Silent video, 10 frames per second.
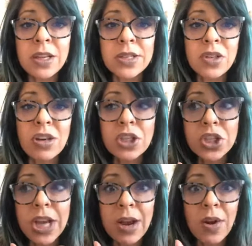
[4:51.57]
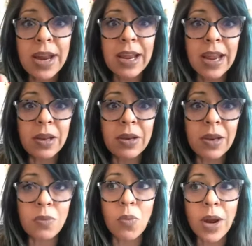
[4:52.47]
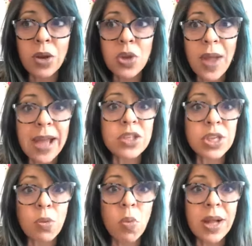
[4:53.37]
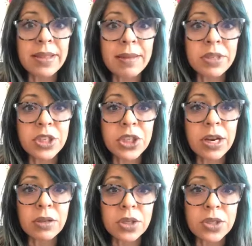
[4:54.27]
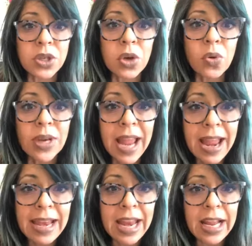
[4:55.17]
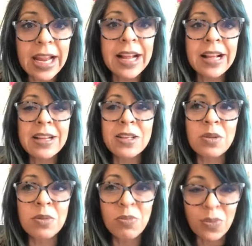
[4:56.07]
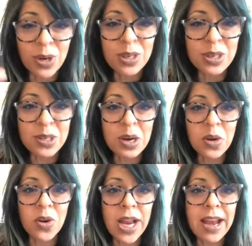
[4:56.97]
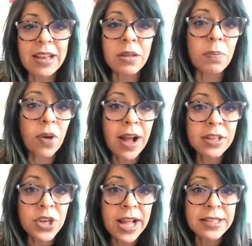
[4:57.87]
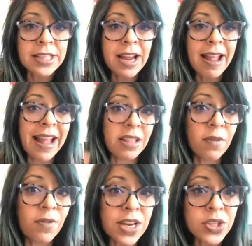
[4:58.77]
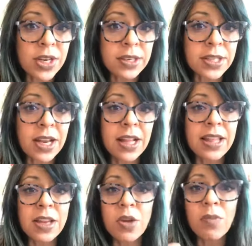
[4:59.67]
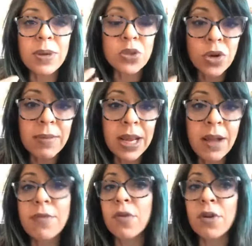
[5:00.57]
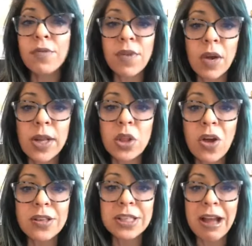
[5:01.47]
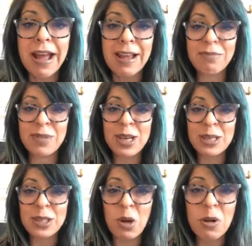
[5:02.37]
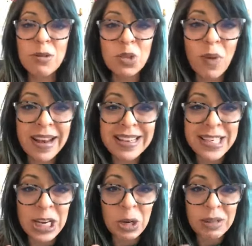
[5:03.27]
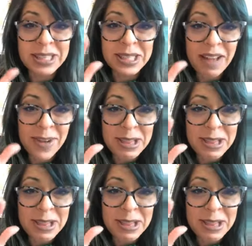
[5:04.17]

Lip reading: start sharing in where you actually want them to share, to start creating to start creating the projects and the visions that you've been dreaming of for a very long time. So who's ready to hear the seven